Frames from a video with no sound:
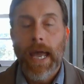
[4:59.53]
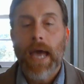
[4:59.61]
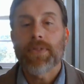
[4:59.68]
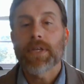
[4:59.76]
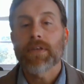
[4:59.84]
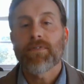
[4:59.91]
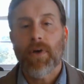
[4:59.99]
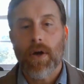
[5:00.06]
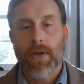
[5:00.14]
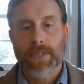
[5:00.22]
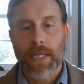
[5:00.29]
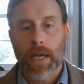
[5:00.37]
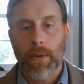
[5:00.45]
And then he
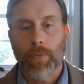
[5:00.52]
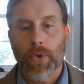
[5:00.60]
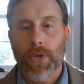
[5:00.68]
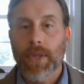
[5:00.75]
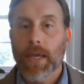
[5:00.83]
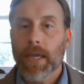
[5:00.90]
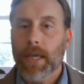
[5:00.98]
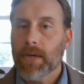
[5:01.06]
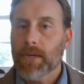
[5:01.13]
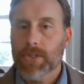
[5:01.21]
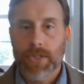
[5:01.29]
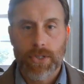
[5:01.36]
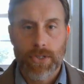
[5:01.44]
follows it up with,
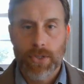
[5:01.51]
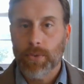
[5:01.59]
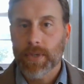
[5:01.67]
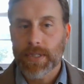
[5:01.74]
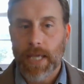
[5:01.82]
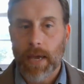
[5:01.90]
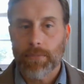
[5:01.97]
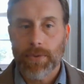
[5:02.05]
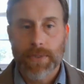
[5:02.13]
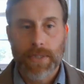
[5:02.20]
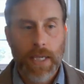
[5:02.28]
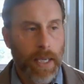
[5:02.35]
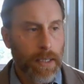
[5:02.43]
here's just two examples.